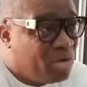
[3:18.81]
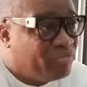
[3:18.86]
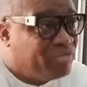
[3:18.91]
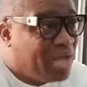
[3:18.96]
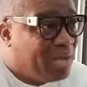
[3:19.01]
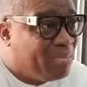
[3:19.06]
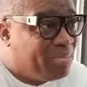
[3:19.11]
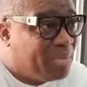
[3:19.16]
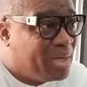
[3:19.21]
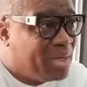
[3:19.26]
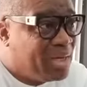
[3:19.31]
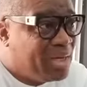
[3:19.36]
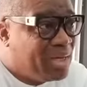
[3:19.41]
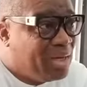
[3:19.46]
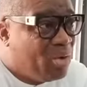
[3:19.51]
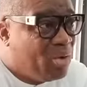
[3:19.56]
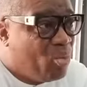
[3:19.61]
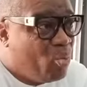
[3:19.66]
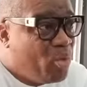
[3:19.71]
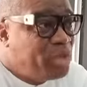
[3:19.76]
of them,
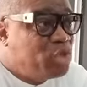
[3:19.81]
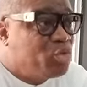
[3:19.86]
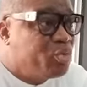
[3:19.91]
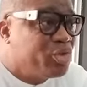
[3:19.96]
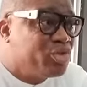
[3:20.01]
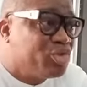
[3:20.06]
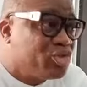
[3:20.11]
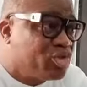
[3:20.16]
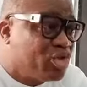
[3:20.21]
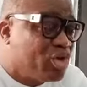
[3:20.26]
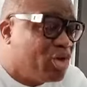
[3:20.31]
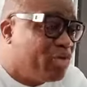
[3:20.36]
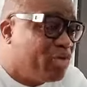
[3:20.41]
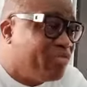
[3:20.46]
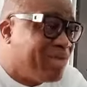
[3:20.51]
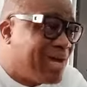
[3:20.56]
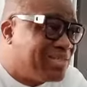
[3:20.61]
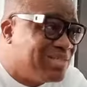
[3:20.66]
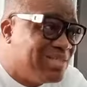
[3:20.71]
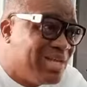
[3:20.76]
which will
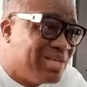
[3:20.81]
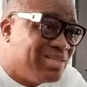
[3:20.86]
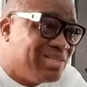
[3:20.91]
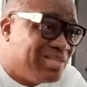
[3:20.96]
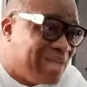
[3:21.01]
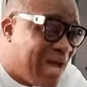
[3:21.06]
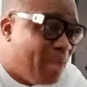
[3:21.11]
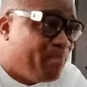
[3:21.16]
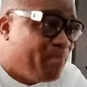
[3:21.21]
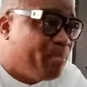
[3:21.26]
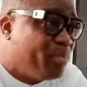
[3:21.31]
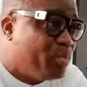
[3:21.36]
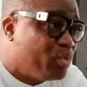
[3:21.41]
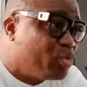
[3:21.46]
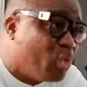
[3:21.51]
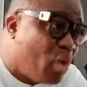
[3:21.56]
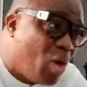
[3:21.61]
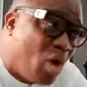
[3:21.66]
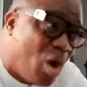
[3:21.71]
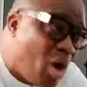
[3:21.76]
serve as an example
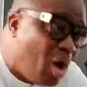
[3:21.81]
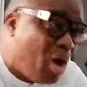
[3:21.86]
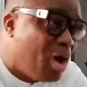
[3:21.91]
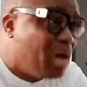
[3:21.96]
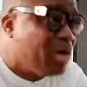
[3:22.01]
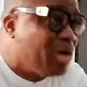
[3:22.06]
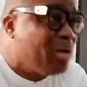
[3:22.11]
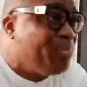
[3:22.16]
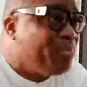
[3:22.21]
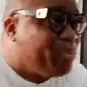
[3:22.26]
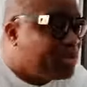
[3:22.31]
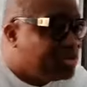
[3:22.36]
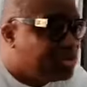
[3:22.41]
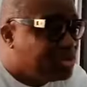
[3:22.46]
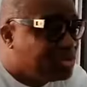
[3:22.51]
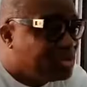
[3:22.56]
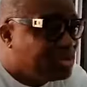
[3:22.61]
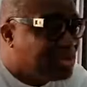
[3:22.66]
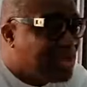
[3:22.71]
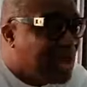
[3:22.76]
to all other
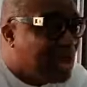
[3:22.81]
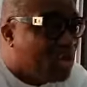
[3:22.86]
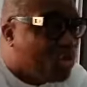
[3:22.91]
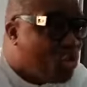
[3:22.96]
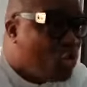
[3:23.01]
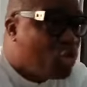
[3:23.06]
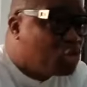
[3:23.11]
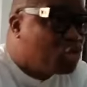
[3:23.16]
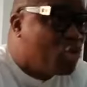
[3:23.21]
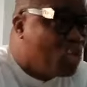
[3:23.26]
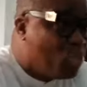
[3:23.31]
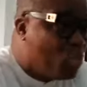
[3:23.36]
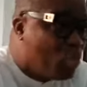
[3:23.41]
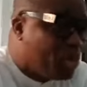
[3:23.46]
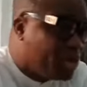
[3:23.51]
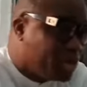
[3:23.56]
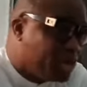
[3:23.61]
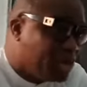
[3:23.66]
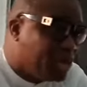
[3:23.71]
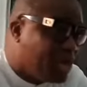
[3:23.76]
persons that go to
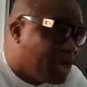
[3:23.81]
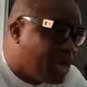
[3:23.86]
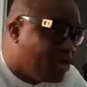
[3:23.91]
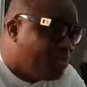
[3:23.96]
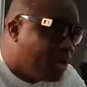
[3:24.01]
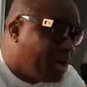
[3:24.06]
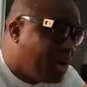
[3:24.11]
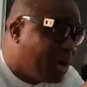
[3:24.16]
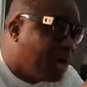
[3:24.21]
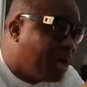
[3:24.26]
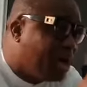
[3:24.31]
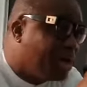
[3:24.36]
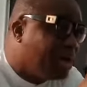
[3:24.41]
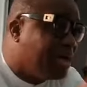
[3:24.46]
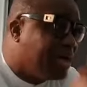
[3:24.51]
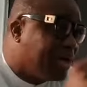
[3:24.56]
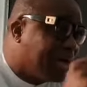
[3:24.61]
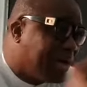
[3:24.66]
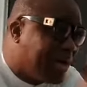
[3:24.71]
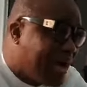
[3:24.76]
work in government or under
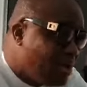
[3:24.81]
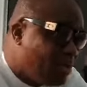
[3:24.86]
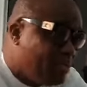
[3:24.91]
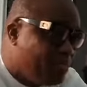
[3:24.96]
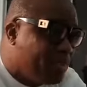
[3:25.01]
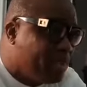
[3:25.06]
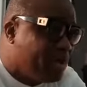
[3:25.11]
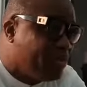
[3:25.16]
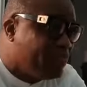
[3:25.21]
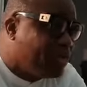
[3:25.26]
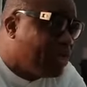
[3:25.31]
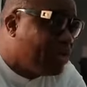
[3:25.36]
the canopy of